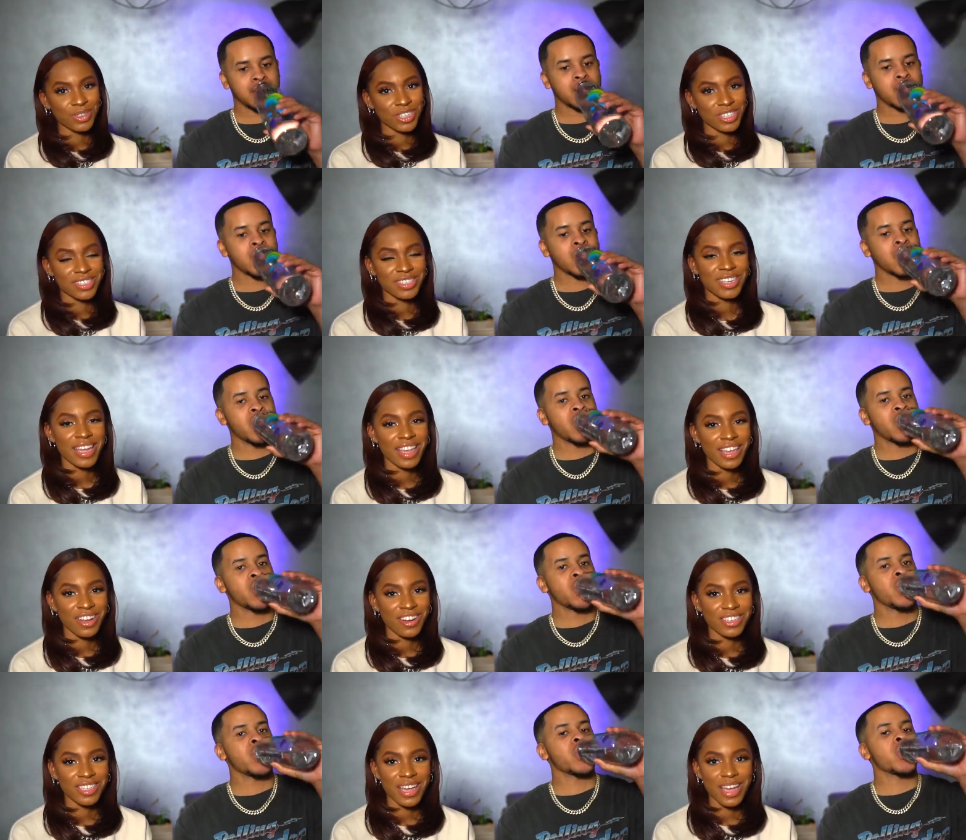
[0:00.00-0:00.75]
Speaker 1: We're just
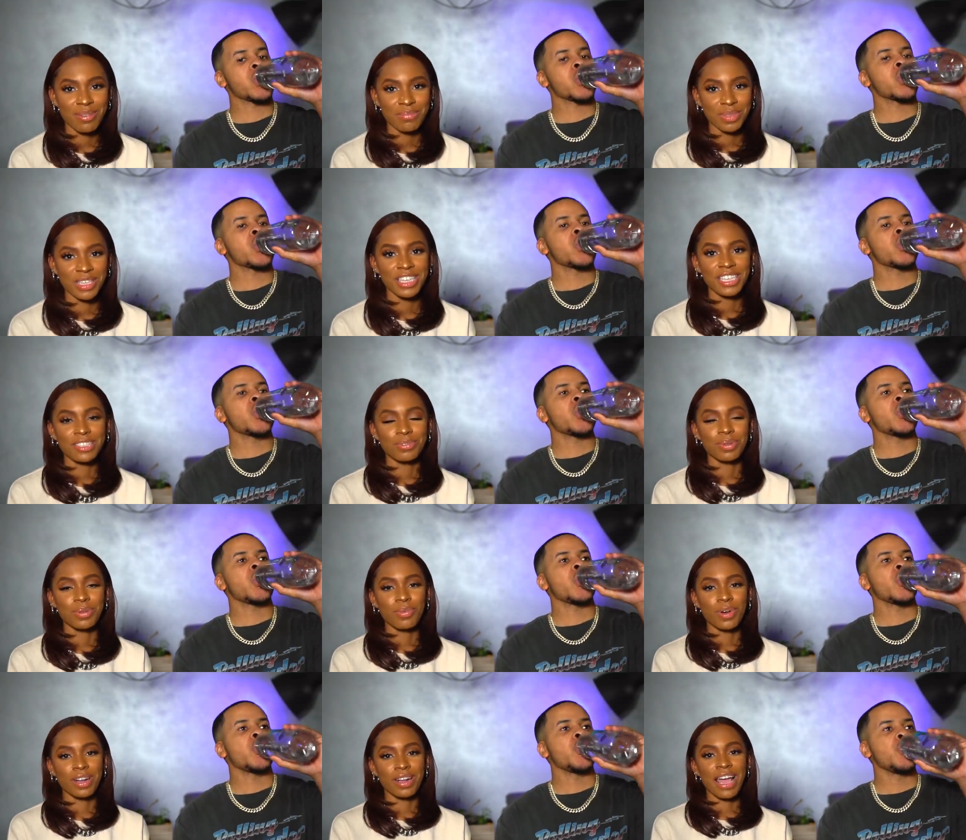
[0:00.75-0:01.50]
taking our time because
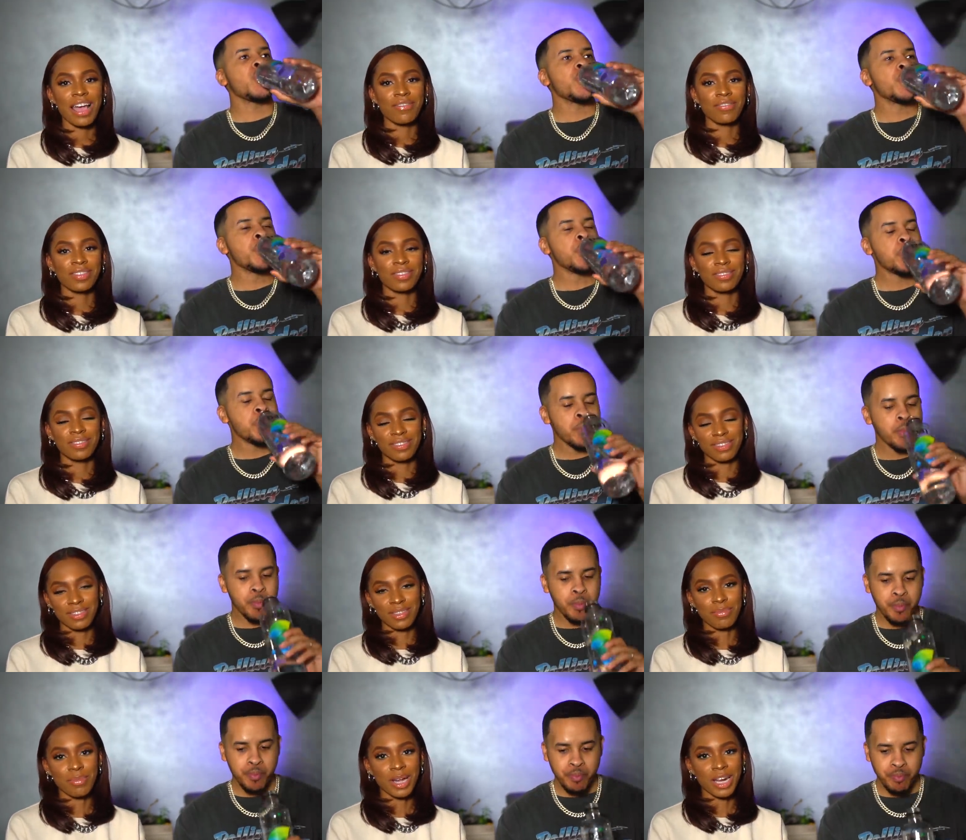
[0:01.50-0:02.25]
we want to have
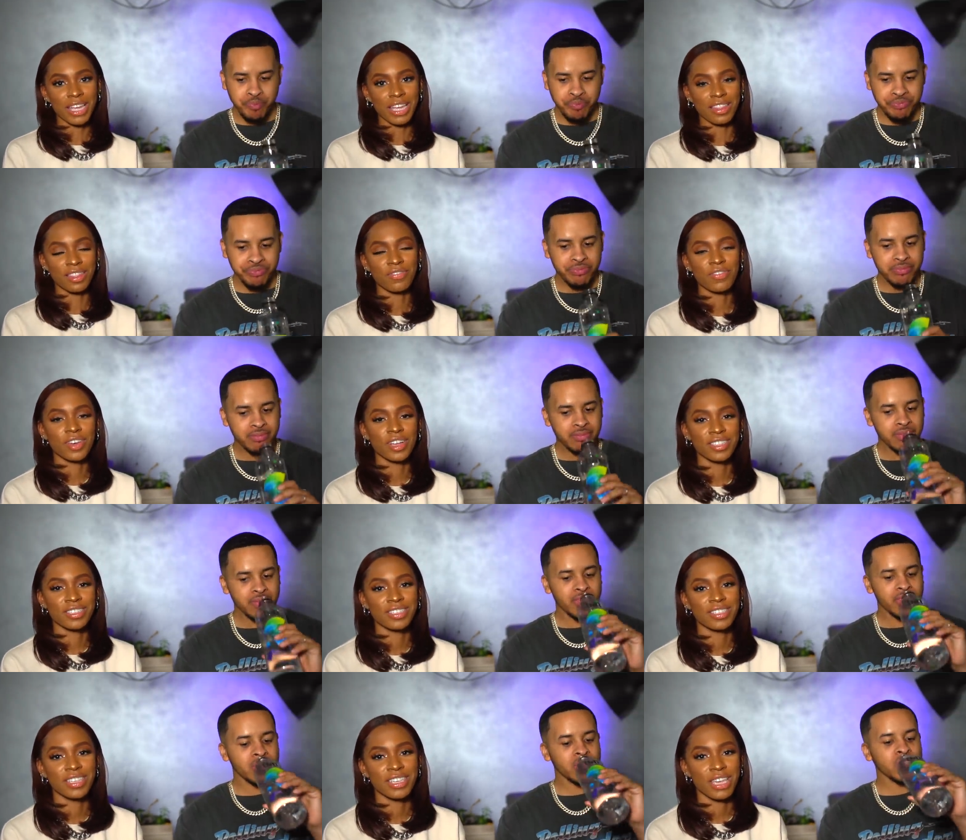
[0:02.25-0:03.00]
the money and the
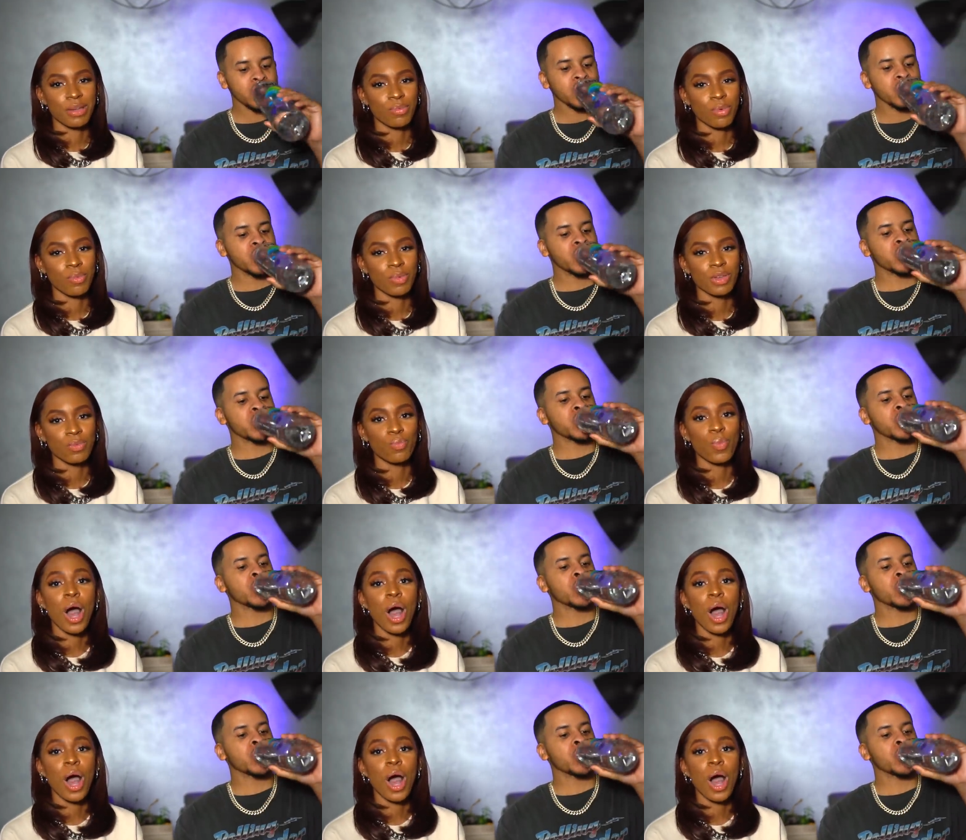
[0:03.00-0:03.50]
funds to get what we